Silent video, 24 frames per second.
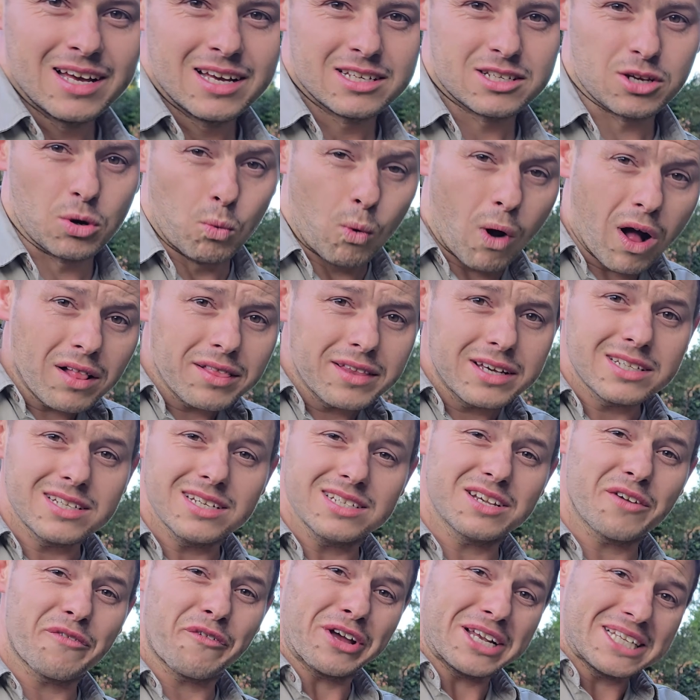So while this
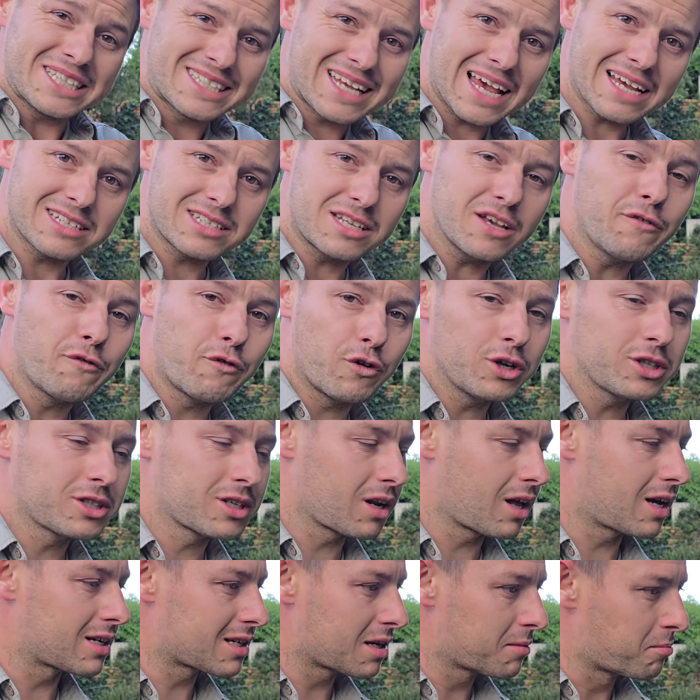is a fantastic
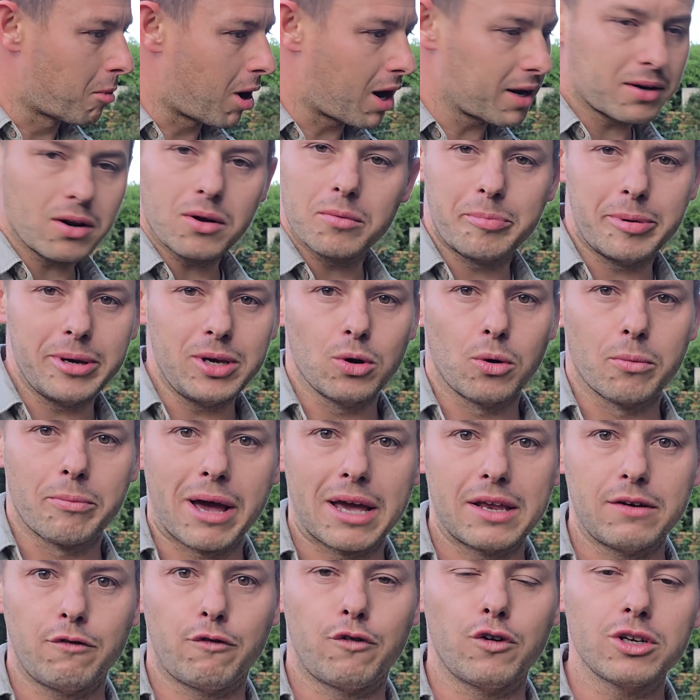fertilizer, it might not be your
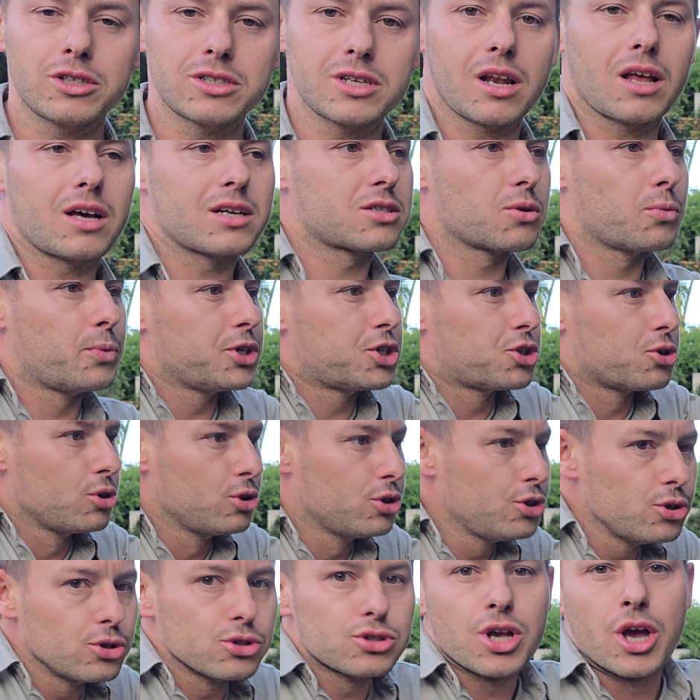main fertilizer which you'll
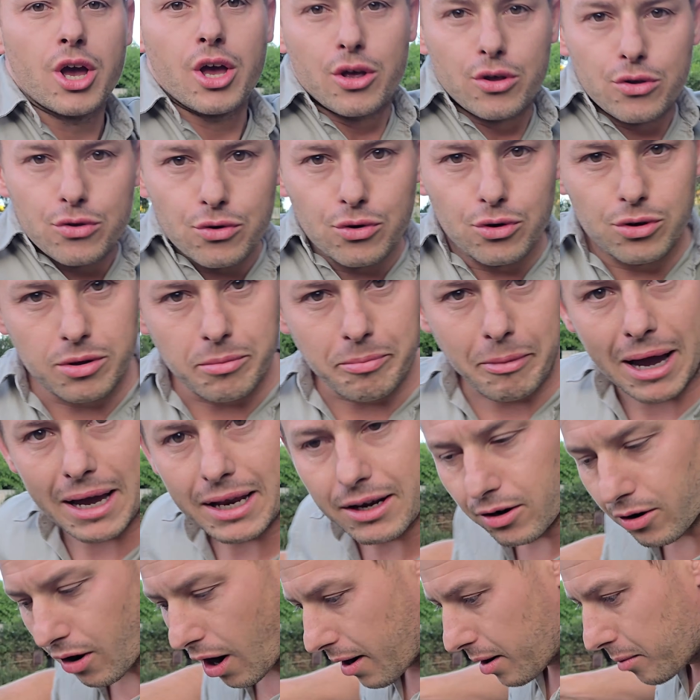use through the
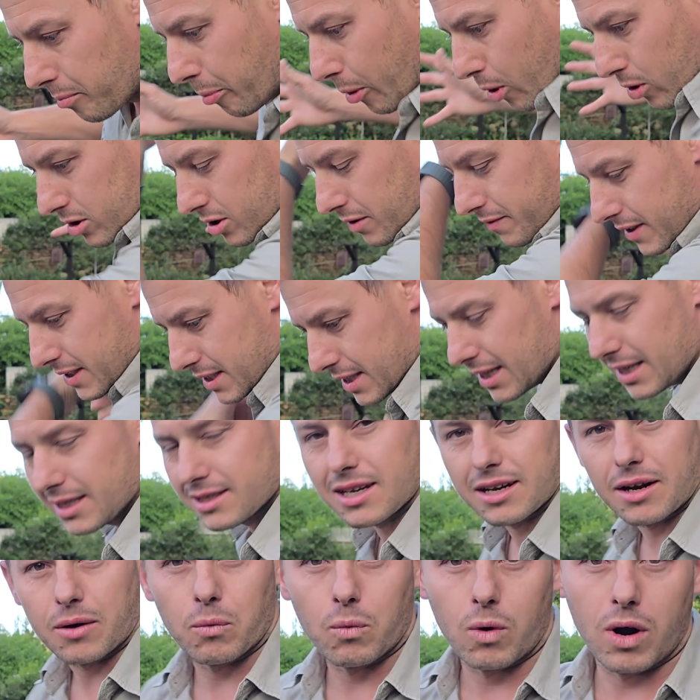main growing part of the
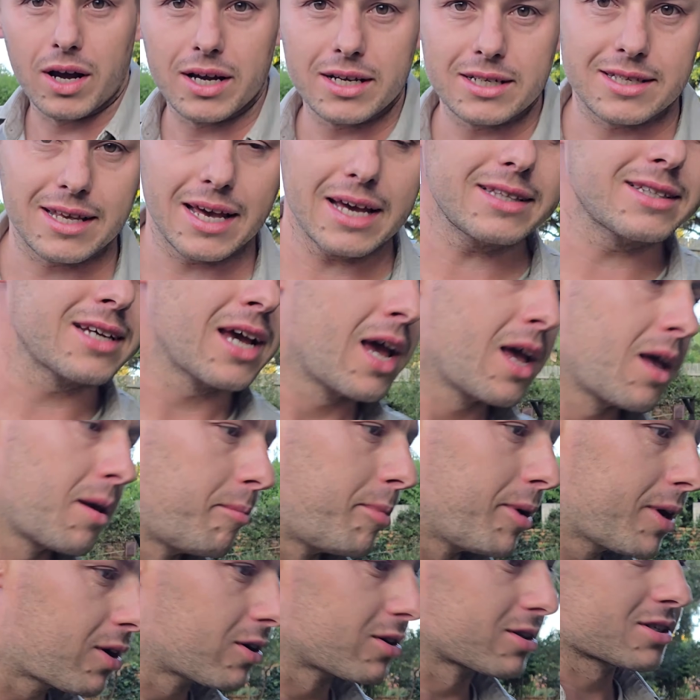season. And why is that?
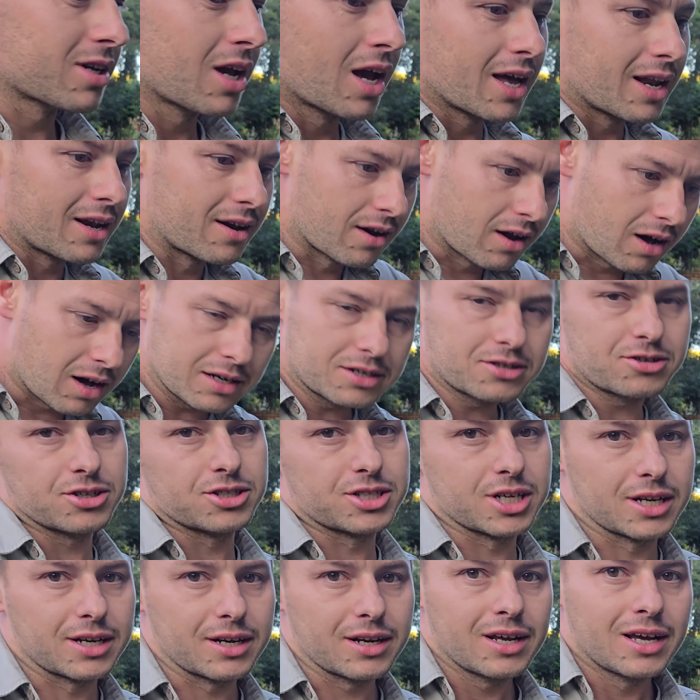Because
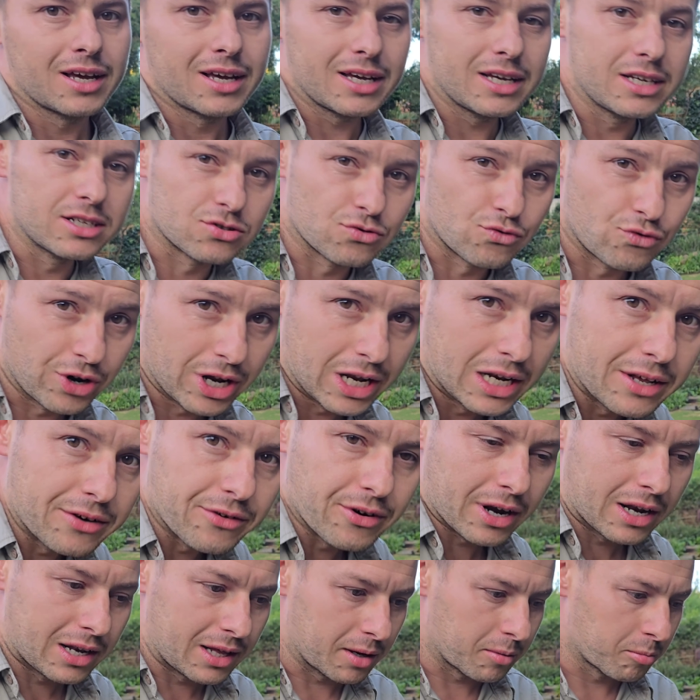nitrogen is really,
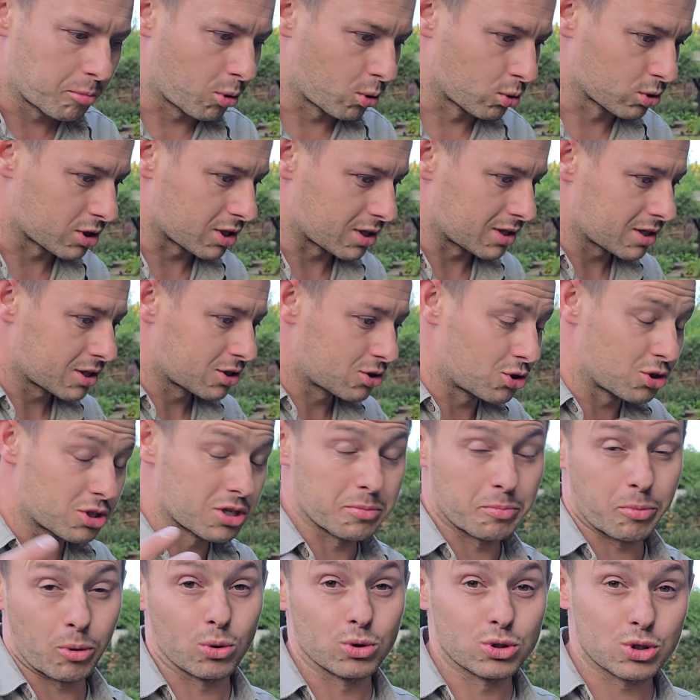really important to
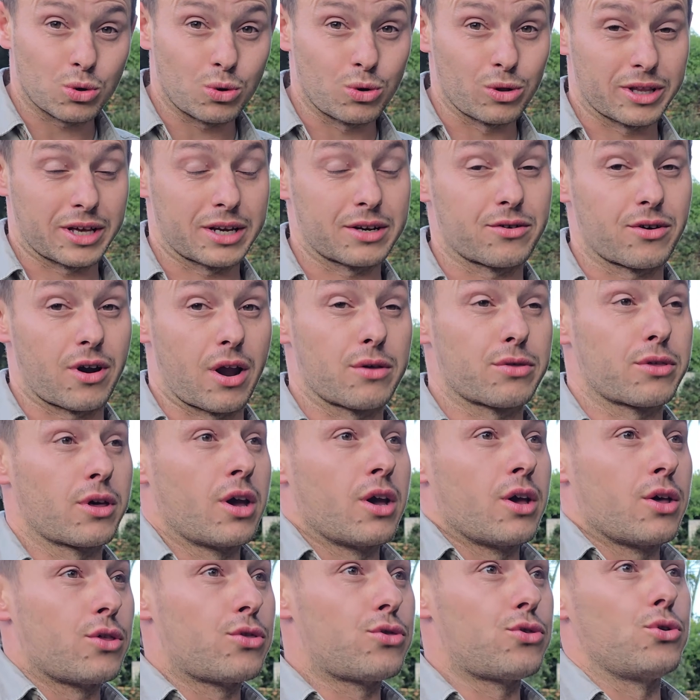support all that growth
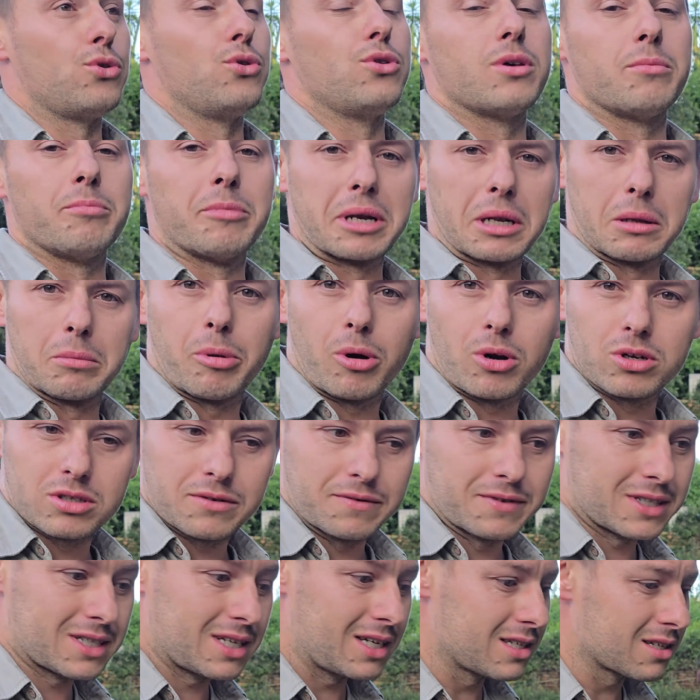through the middle part of
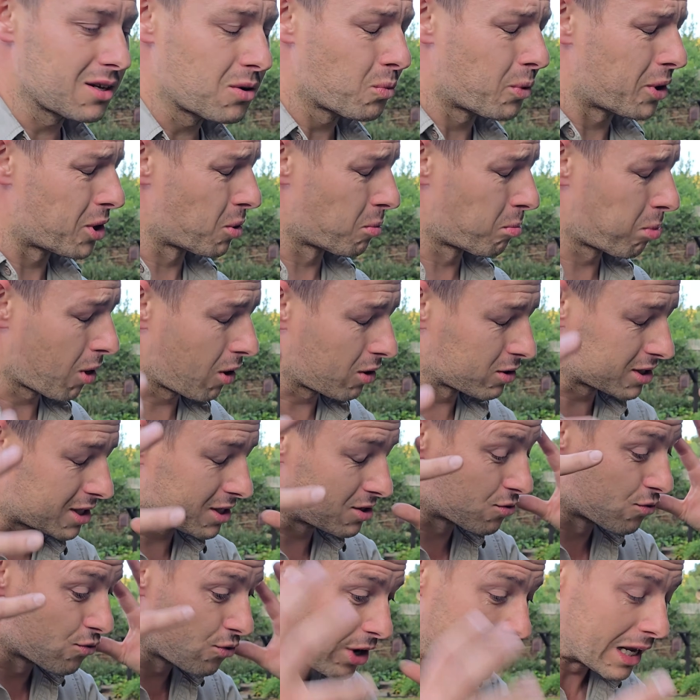the season where your plant
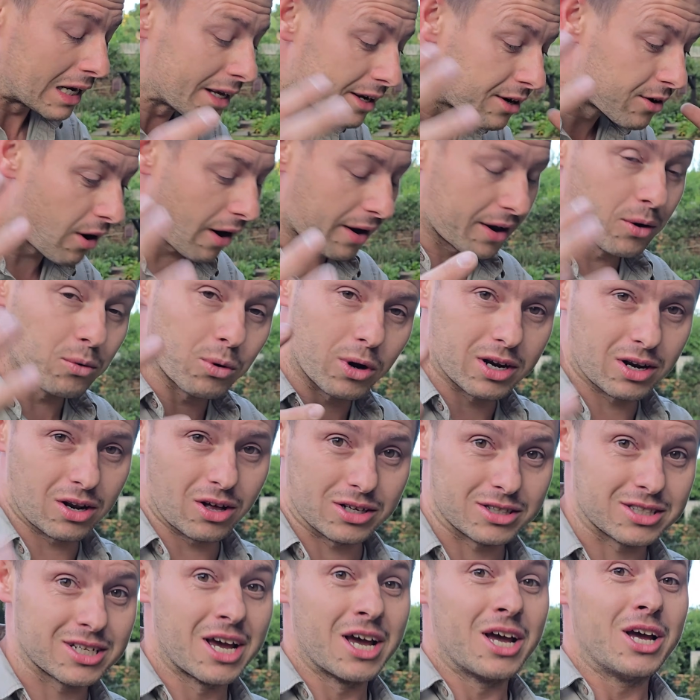is really growing quite a
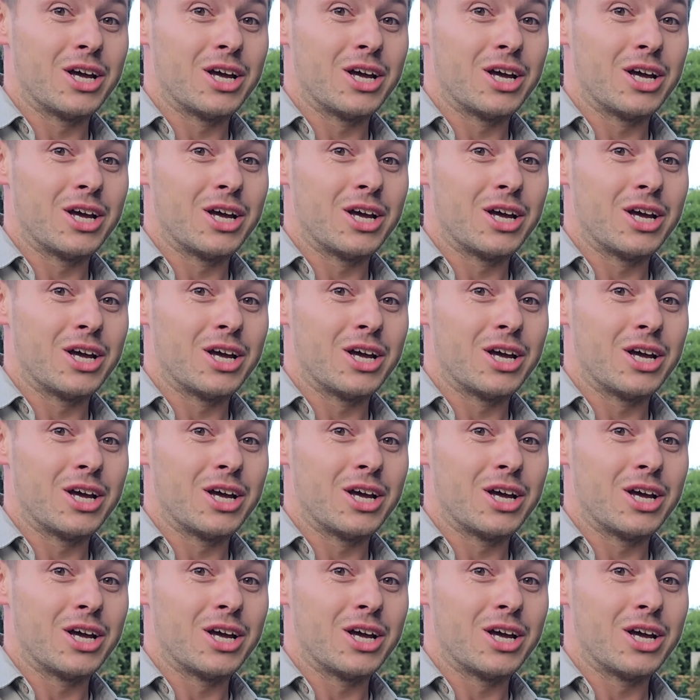lot.